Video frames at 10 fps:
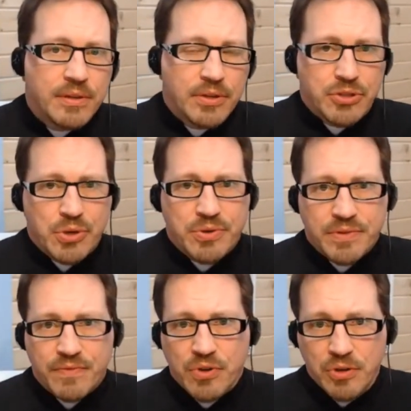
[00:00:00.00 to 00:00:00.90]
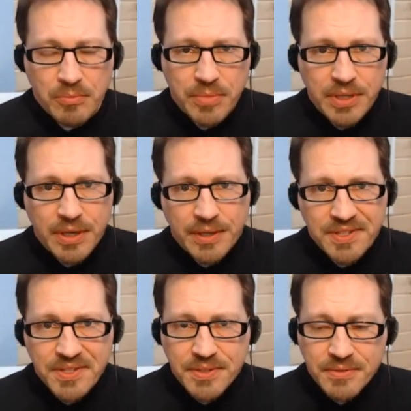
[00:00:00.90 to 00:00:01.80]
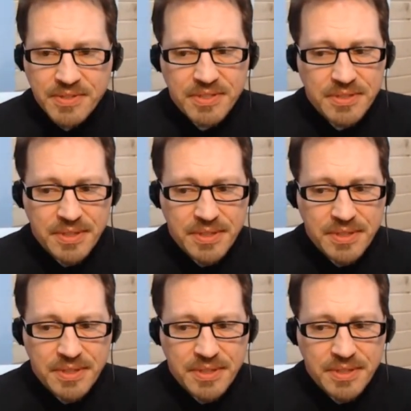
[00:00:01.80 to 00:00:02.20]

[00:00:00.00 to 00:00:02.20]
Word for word: the Church of Rome, because